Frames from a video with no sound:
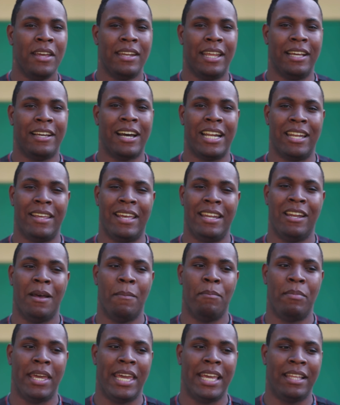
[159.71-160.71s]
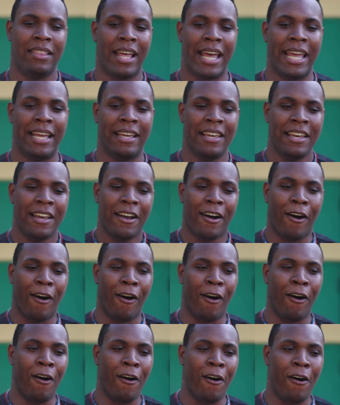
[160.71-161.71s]
They kind of end up being like
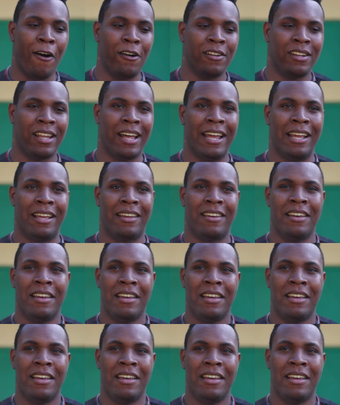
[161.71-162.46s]
all like,